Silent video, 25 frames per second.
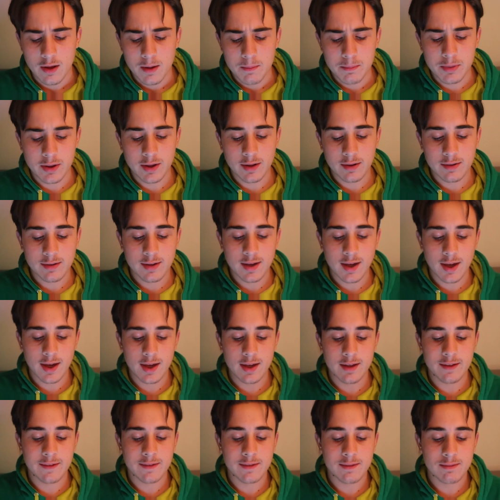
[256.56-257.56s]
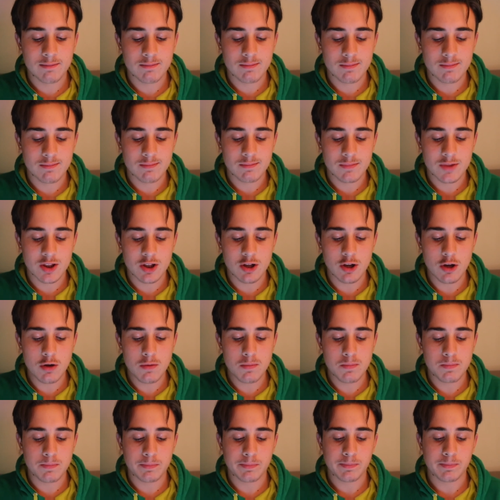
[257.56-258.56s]
But this kit is
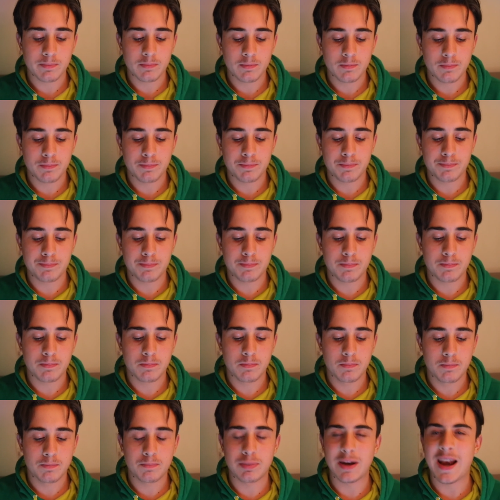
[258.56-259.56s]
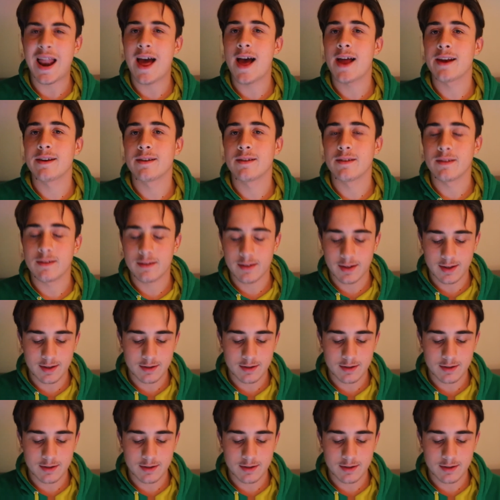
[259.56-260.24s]
too bland.